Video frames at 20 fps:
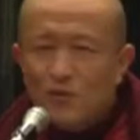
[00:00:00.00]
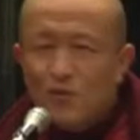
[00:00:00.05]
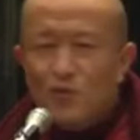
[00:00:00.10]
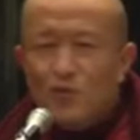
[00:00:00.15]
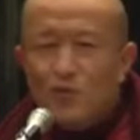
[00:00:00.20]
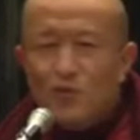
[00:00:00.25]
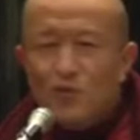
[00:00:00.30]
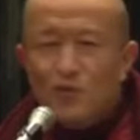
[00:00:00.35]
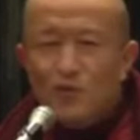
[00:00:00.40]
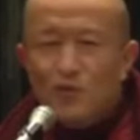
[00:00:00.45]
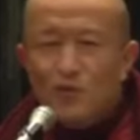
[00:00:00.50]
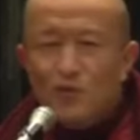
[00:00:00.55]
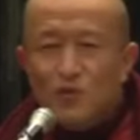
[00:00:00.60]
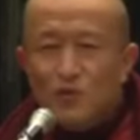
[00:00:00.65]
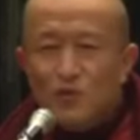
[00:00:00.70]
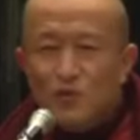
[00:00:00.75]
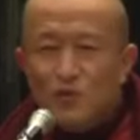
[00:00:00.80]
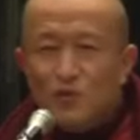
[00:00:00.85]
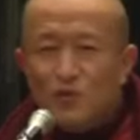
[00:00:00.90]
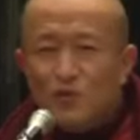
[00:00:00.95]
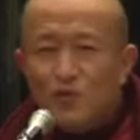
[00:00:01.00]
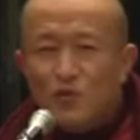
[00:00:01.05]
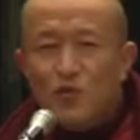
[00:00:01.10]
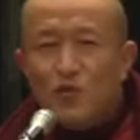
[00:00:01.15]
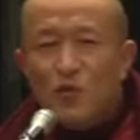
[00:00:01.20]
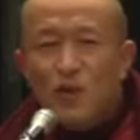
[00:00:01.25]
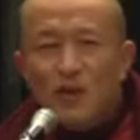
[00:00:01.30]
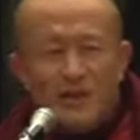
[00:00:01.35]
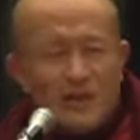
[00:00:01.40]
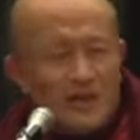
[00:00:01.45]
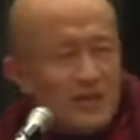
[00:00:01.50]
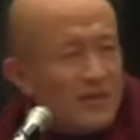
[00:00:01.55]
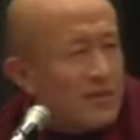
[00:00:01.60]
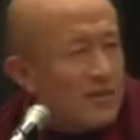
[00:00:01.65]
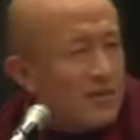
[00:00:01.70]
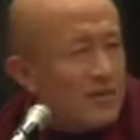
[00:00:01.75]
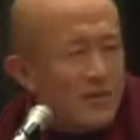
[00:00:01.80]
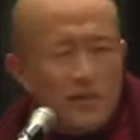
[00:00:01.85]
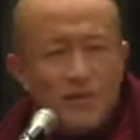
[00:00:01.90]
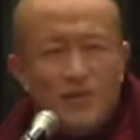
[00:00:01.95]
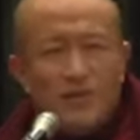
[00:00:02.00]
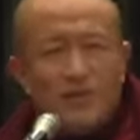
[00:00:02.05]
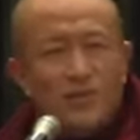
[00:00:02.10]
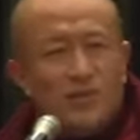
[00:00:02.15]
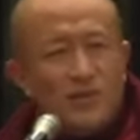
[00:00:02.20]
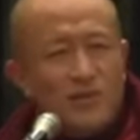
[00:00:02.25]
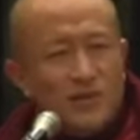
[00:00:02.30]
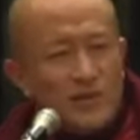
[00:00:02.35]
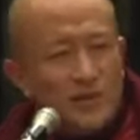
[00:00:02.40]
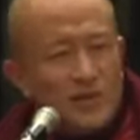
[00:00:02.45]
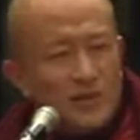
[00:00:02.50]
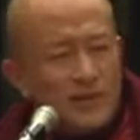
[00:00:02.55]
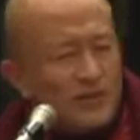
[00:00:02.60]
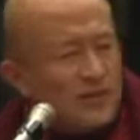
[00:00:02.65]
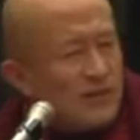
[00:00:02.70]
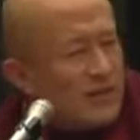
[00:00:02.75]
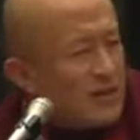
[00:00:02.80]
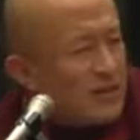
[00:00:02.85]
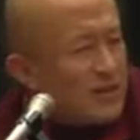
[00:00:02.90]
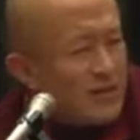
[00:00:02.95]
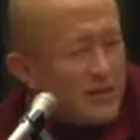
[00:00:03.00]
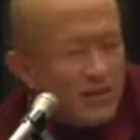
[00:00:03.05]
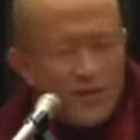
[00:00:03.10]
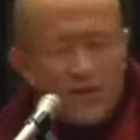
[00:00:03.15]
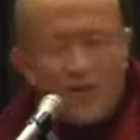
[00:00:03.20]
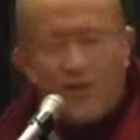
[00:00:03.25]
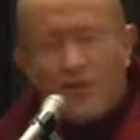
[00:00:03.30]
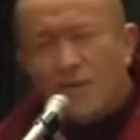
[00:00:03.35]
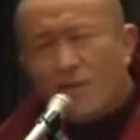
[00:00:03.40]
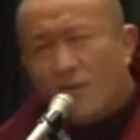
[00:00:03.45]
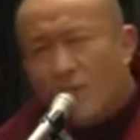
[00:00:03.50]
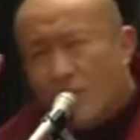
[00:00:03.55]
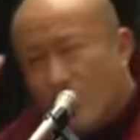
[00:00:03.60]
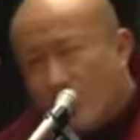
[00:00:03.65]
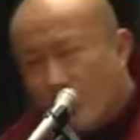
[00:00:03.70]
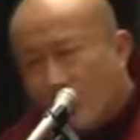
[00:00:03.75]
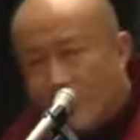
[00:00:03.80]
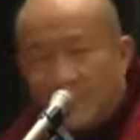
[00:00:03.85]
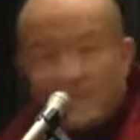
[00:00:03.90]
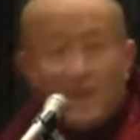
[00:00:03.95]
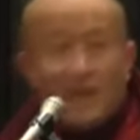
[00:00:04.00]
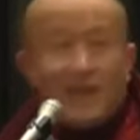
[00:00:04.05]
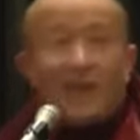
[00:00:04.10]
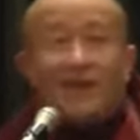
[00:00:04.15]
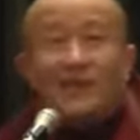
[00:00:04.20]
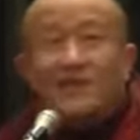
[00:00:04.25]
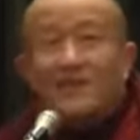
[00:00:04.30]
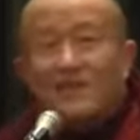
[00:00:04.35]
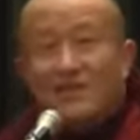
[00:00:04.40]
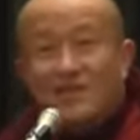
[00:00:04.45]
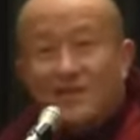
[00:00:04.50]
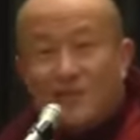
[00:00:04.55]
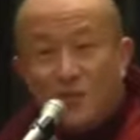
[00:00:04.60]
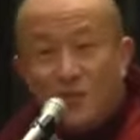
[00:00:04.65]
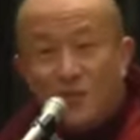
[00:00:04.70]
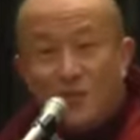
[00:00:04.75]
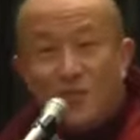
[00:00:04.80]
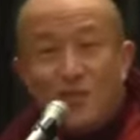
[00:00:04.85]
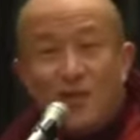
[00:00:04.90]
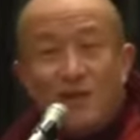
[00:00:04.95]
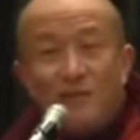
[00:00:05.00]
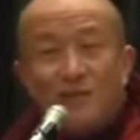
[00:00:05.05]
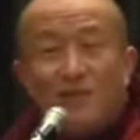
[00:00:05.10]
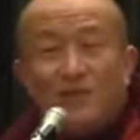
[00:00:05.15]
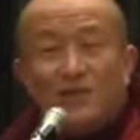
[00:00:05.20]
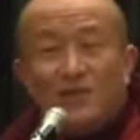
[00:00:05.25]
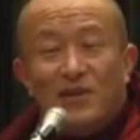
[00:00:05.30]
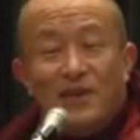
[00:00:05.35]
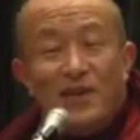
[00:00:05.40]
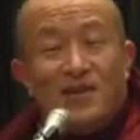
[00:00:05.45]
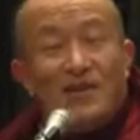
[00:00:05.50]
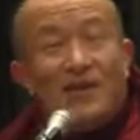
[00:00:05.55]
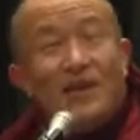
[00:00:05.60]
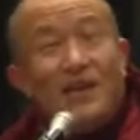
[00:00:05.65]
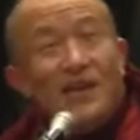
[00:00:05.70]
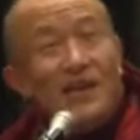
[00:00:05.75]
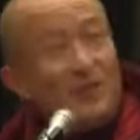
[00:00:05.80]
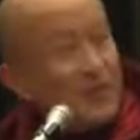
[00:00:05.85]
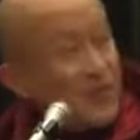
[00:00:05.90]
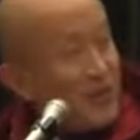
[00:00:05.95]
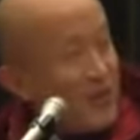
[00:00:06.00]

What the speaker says: Did you put sugar too much? Maybe Rinpoche doesn't drink. All that, about an